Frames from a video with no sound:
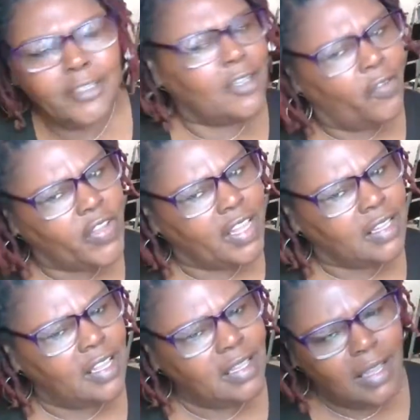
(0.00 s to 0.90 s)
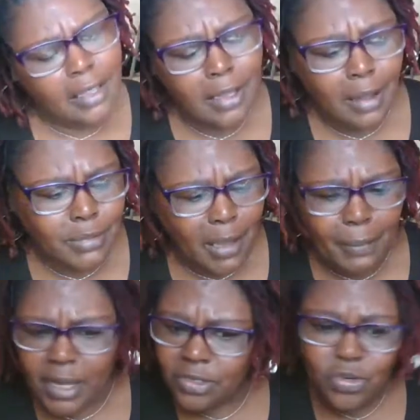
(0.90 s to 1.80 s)
Don't forget to hit that thumbs up
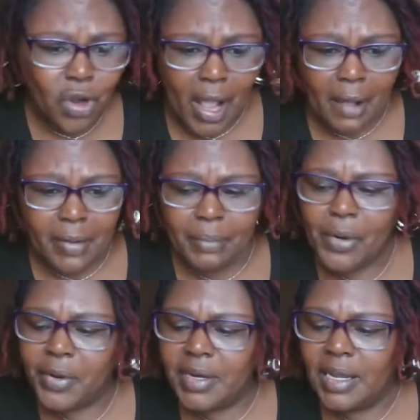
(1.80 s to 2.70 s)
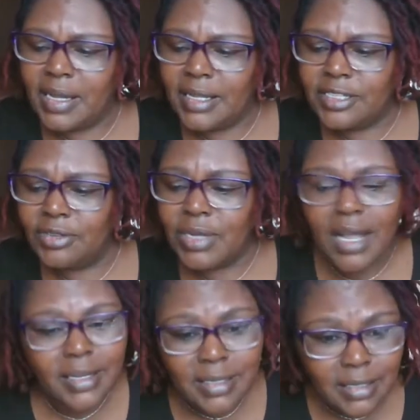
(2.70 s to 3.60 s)
button. You know how important it is to
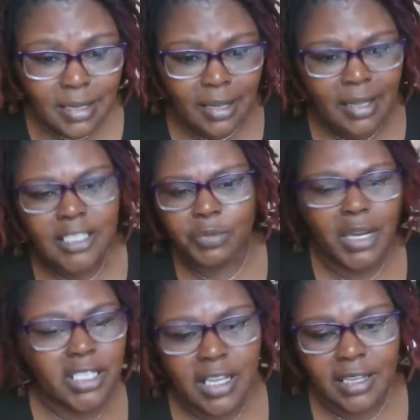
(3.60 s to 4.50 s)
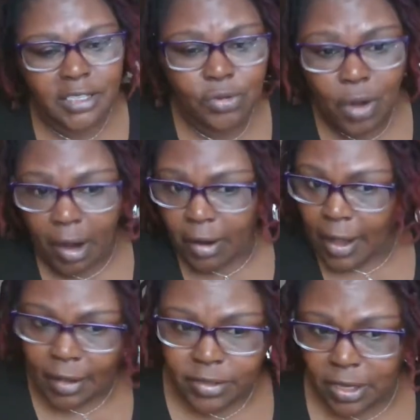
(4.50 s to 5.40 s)
us, especially us who are
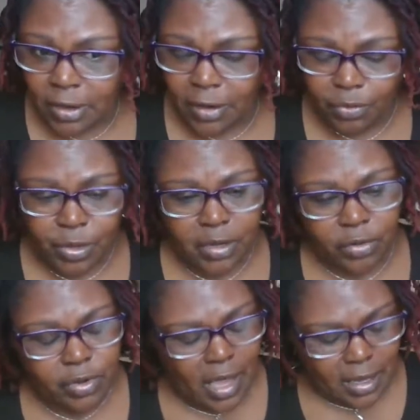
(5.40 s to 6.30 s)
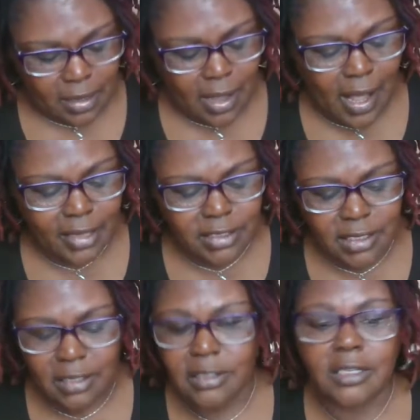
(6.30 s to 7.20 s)
out there and we're creating
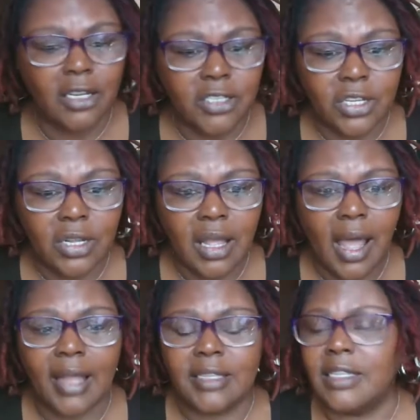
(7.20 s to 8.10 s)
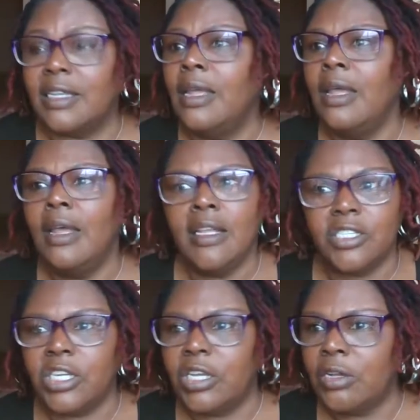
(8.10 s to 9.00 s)
content, such good content.
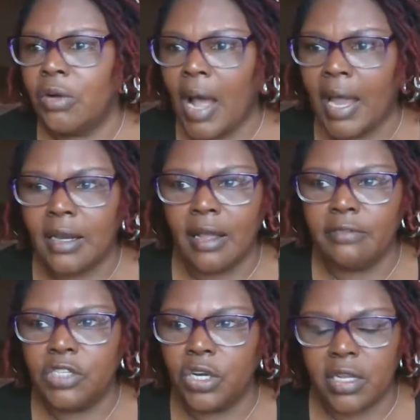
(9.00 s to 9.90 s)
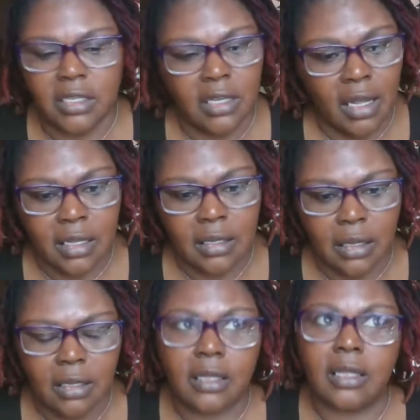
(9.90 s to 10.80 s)
Jill, I loved your Kentucky,
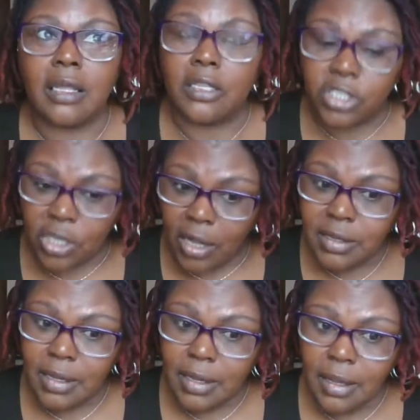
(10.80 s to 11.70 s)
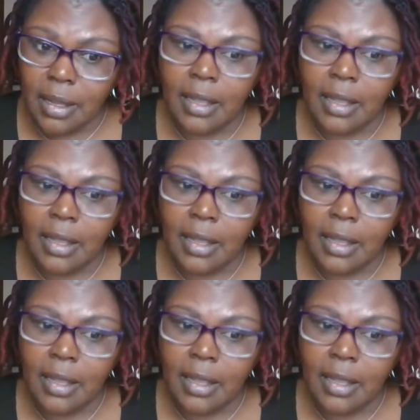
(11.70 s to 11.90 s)
Kentucky?